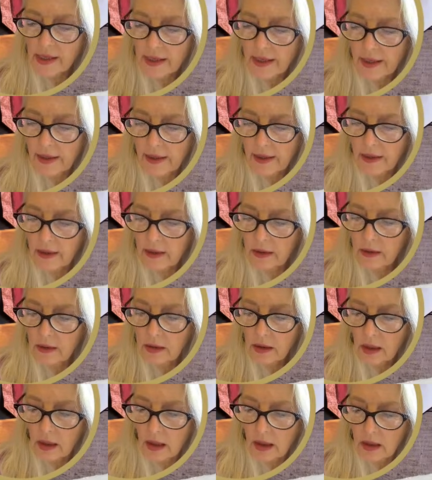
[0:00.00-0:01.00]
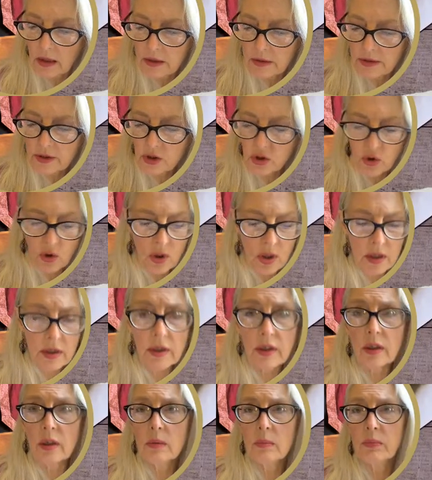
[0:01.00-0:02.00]
a
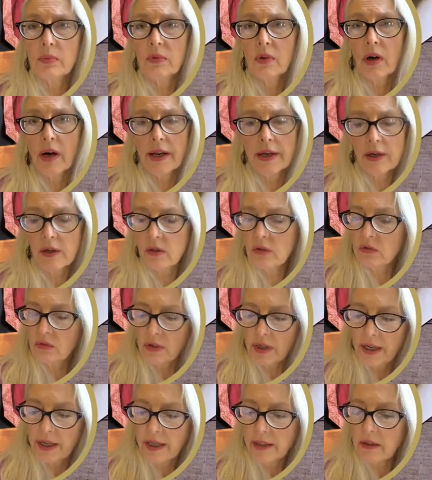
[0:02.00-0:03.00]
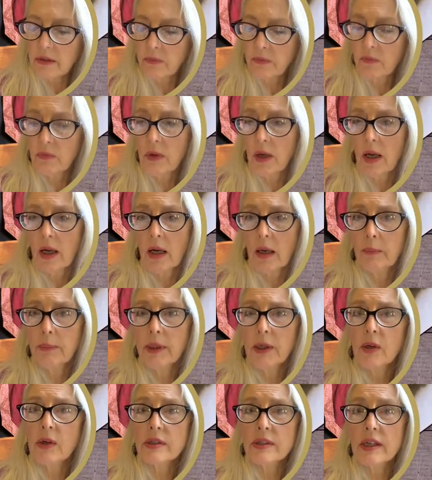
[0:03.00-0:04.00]
stronger, brighter red
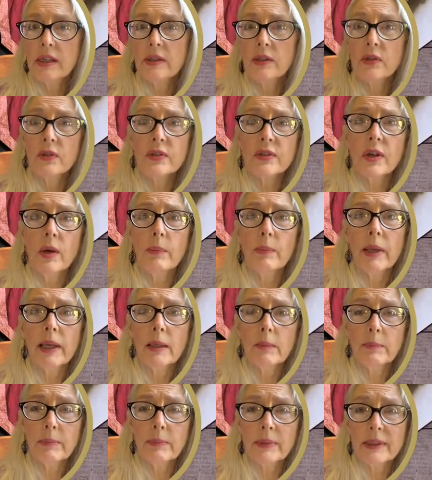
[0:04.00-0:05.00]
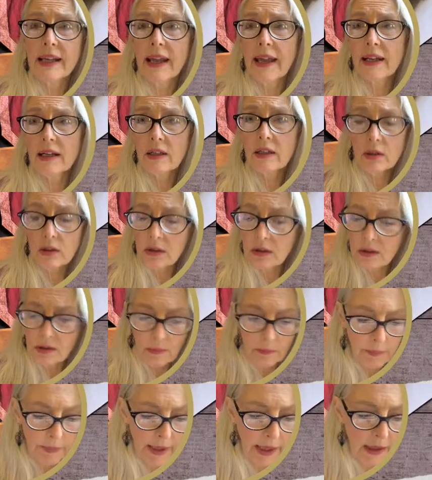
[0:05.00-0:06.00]
because I do so many botanical
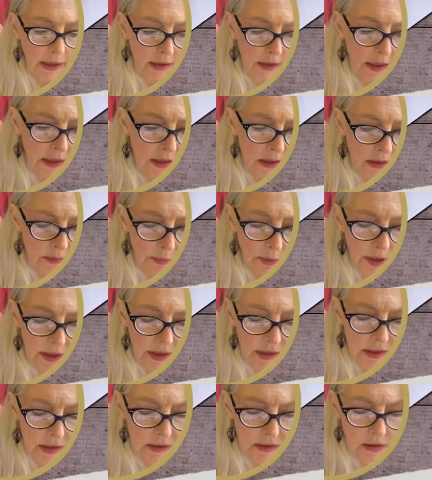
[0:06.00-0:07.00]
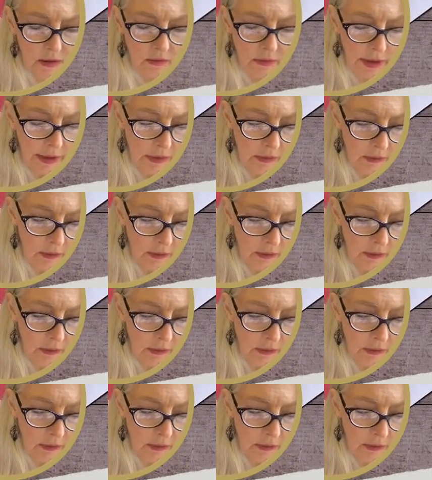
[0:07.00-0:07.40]
paintings, but this is a great